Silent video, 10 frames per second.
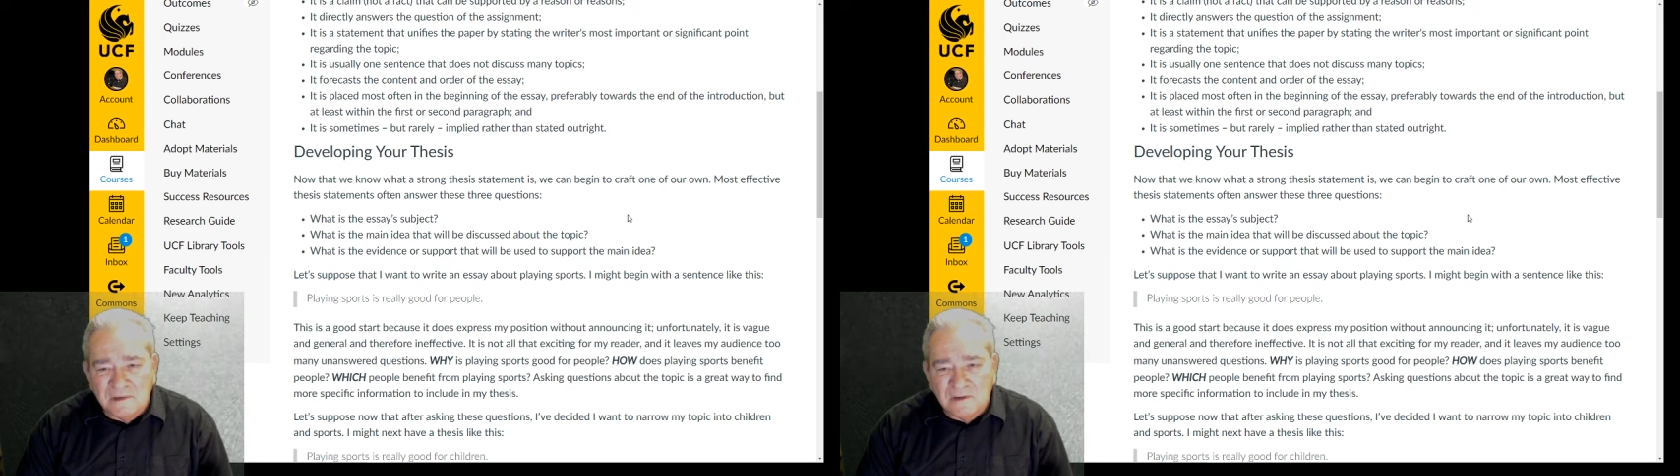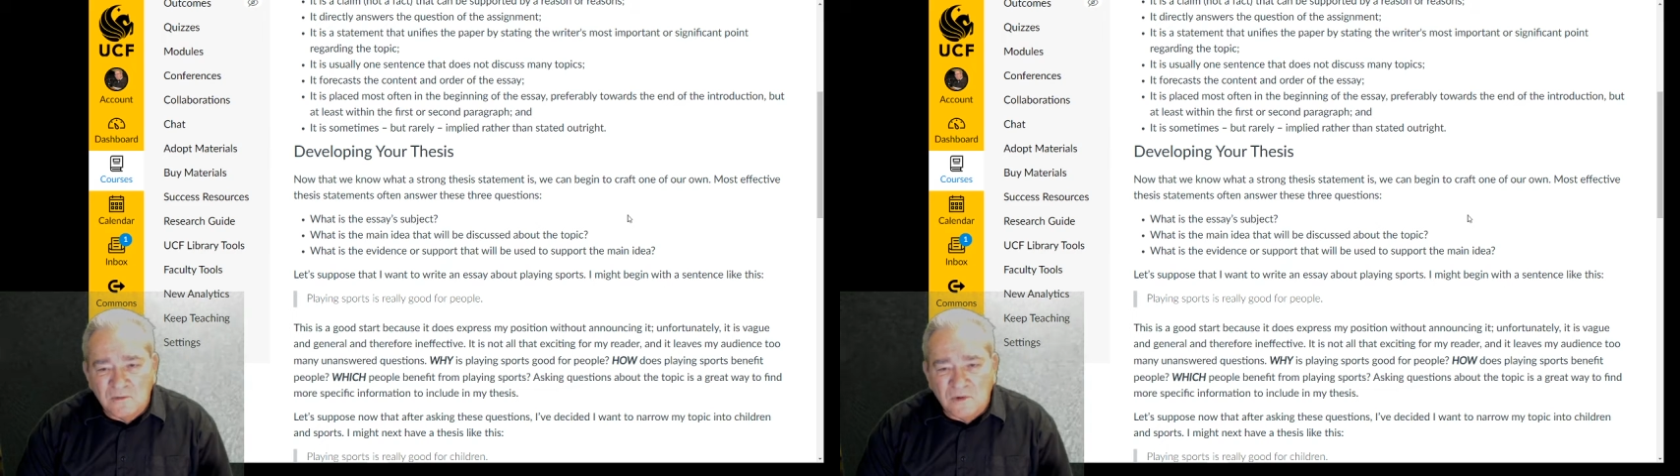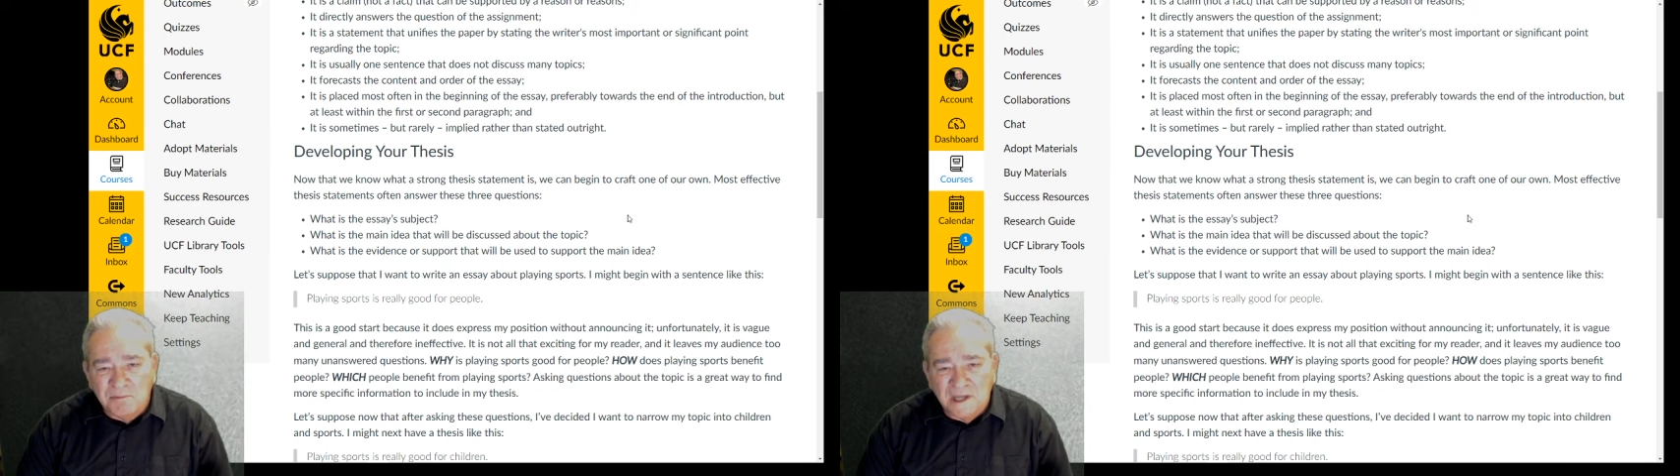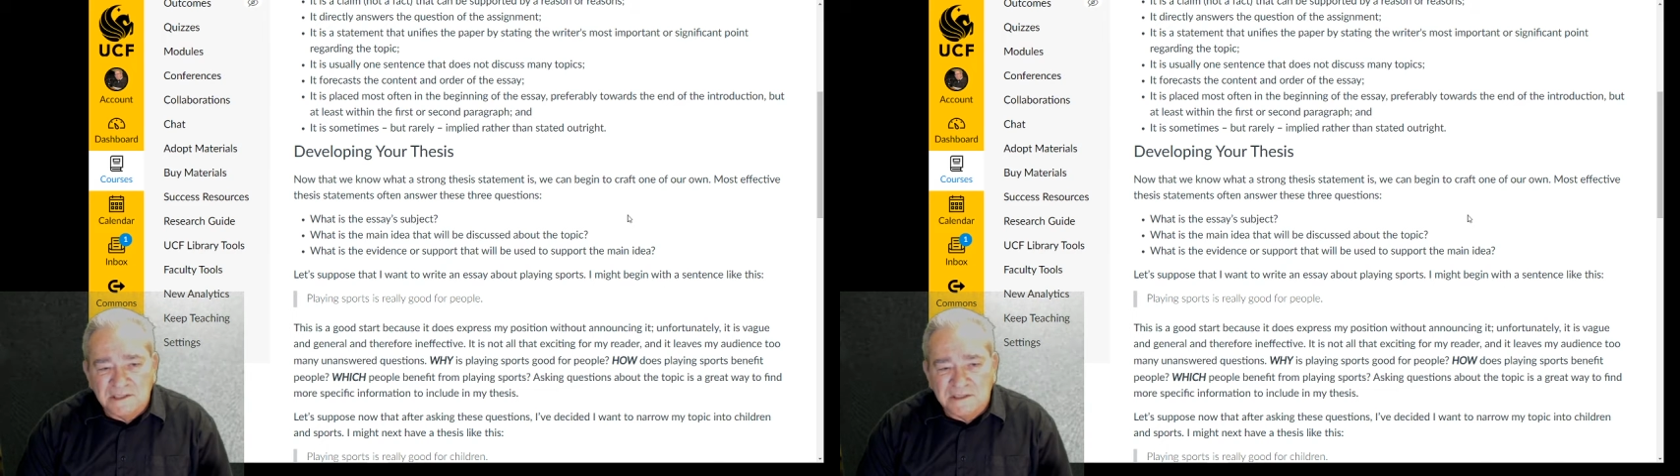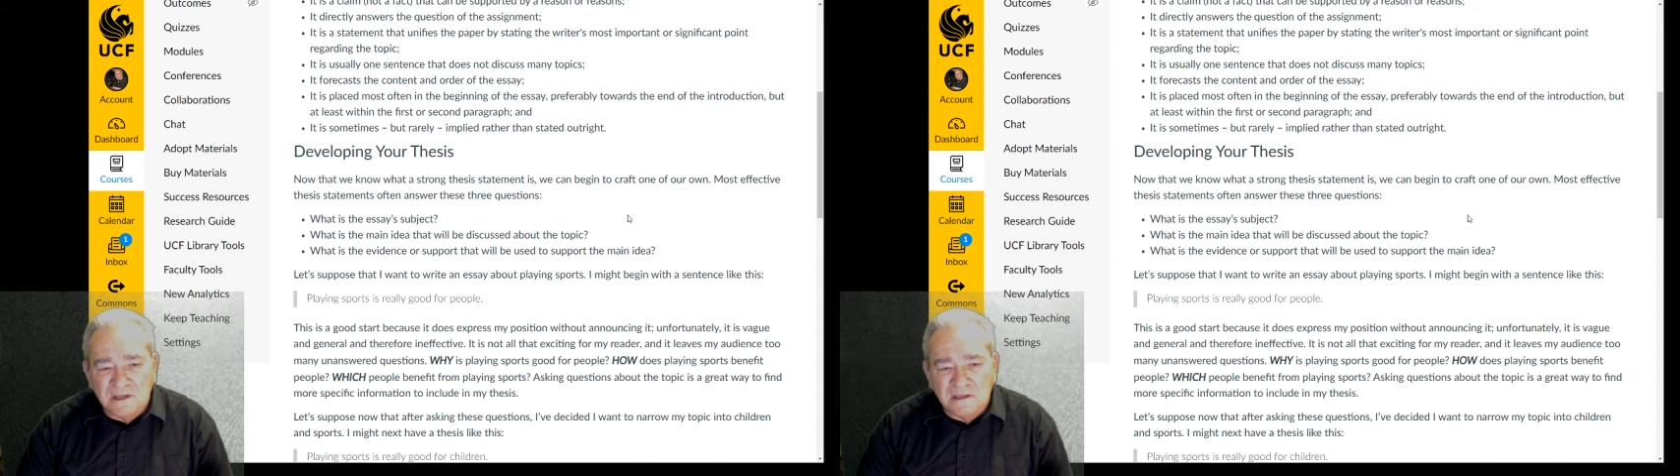what
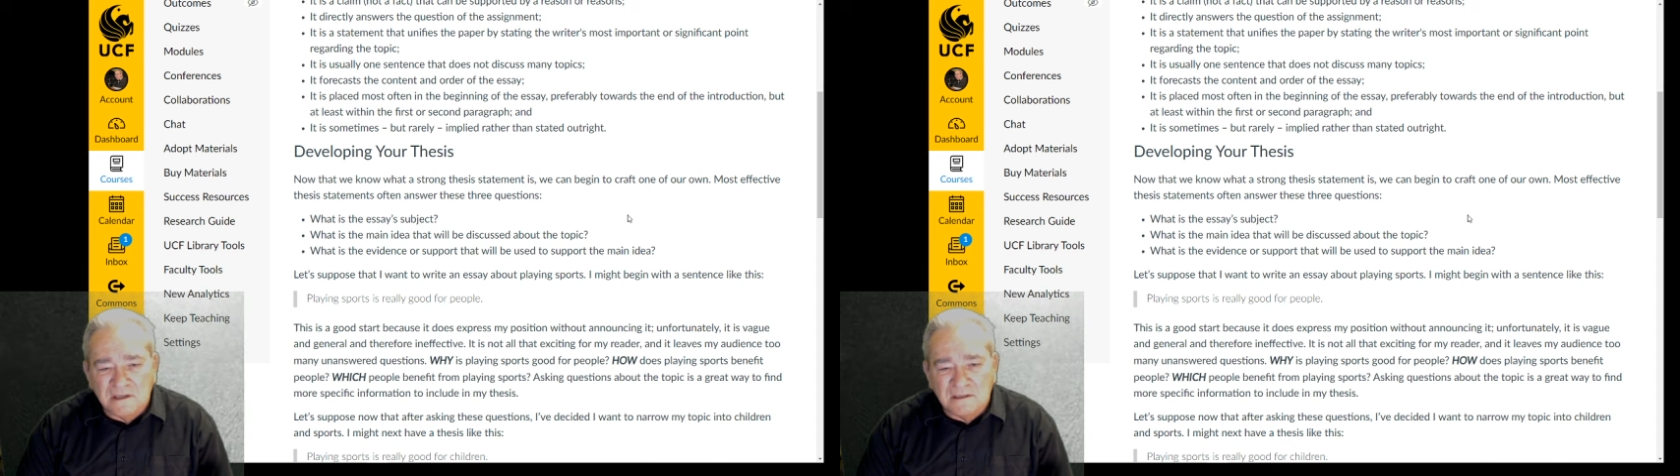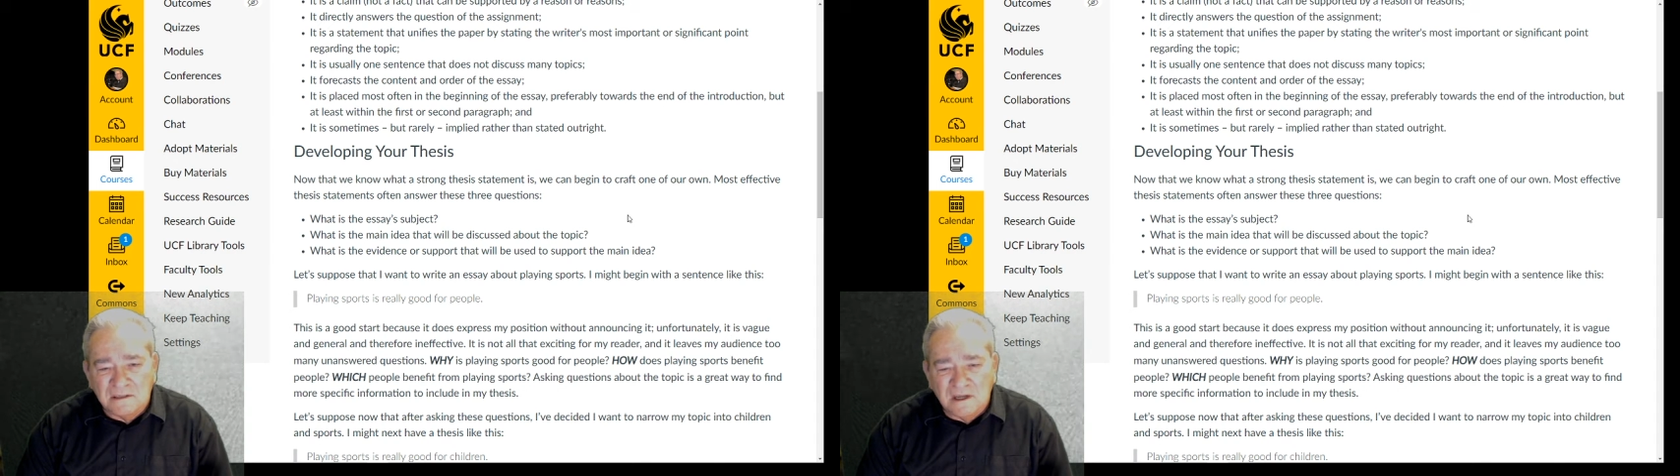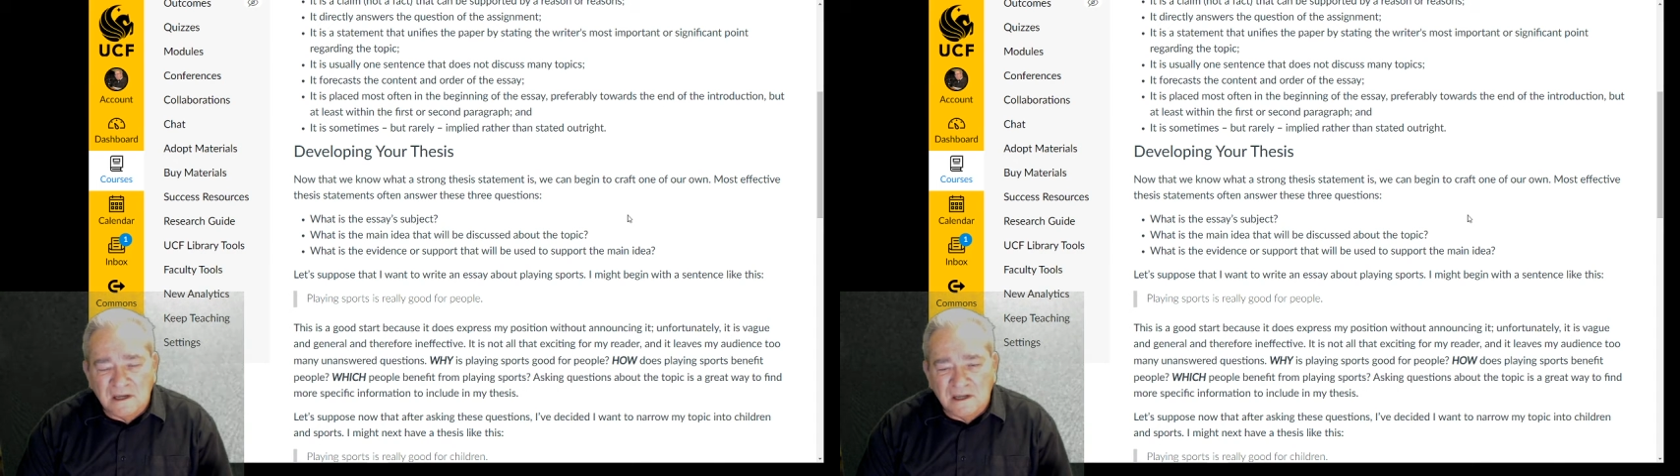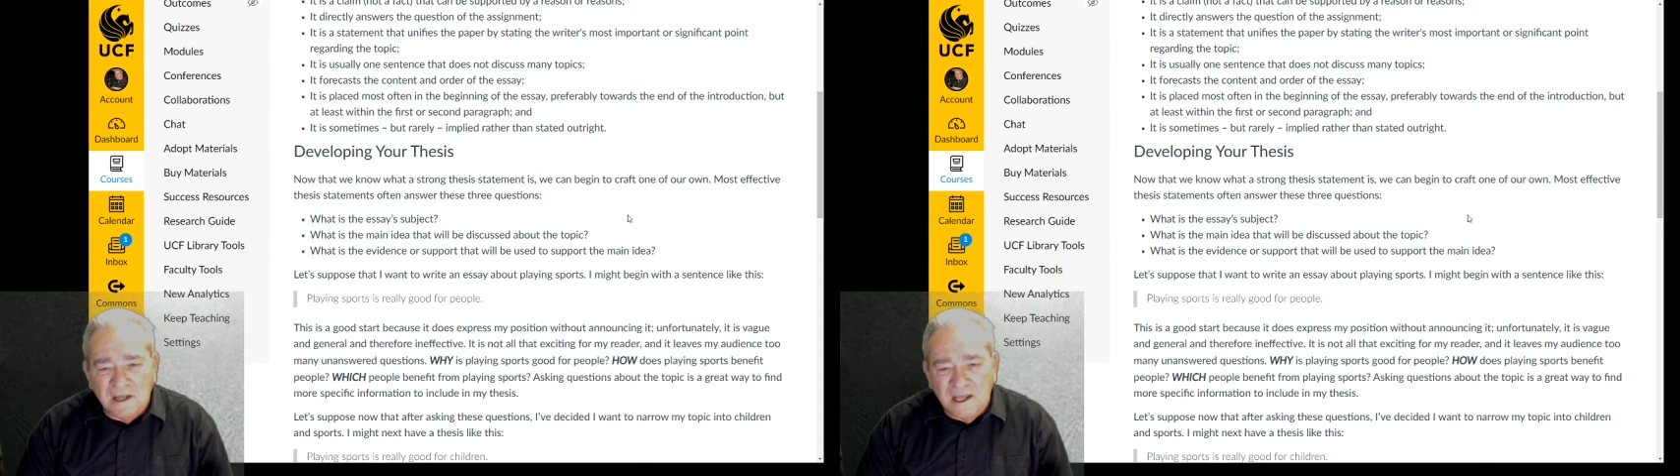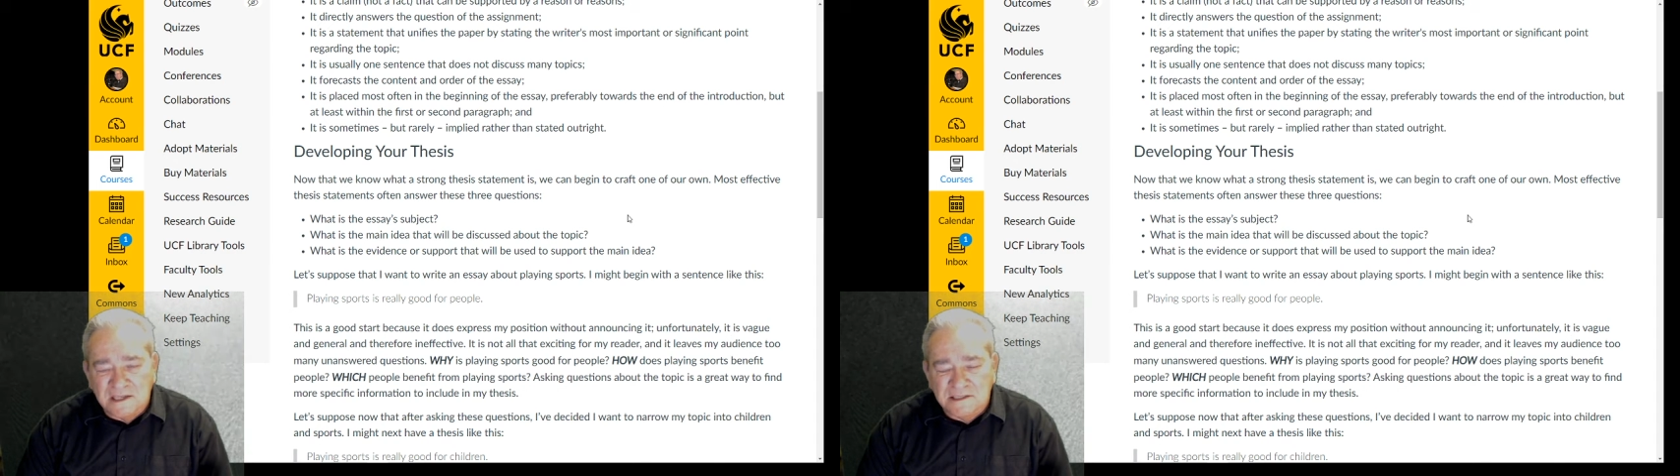makes a
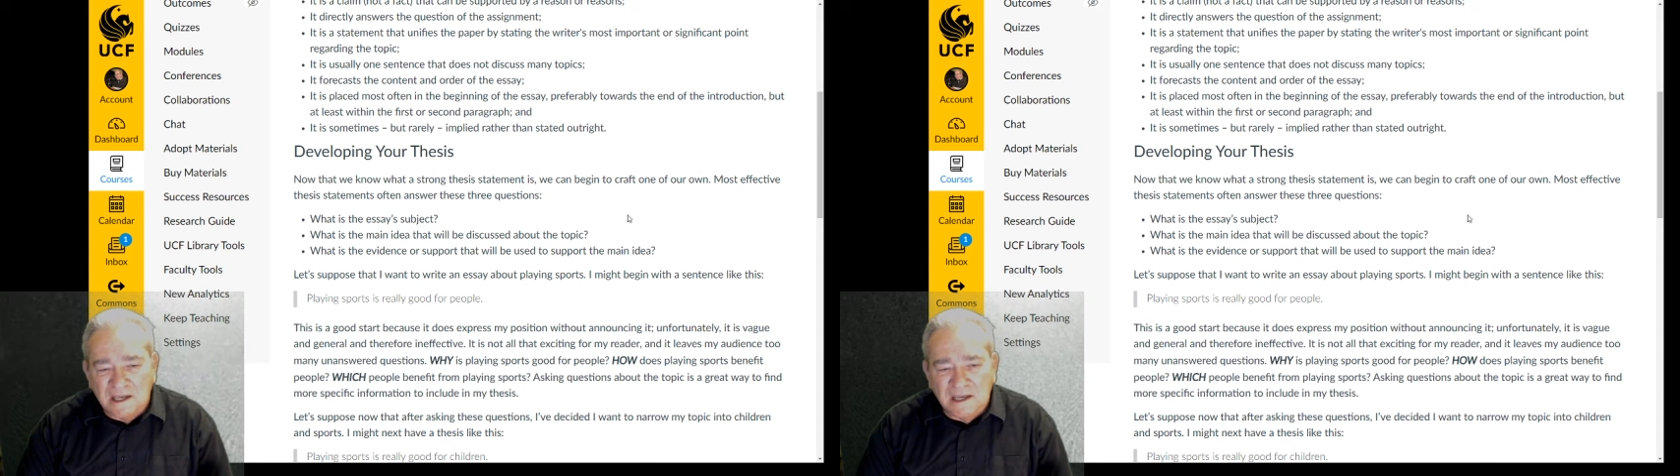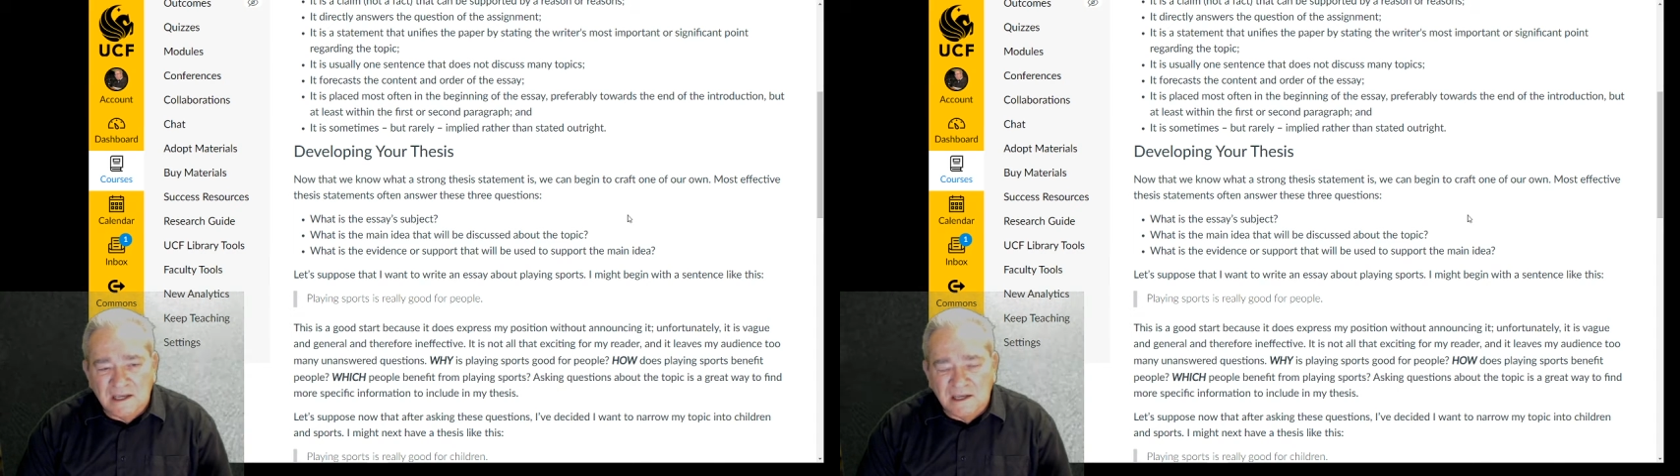essay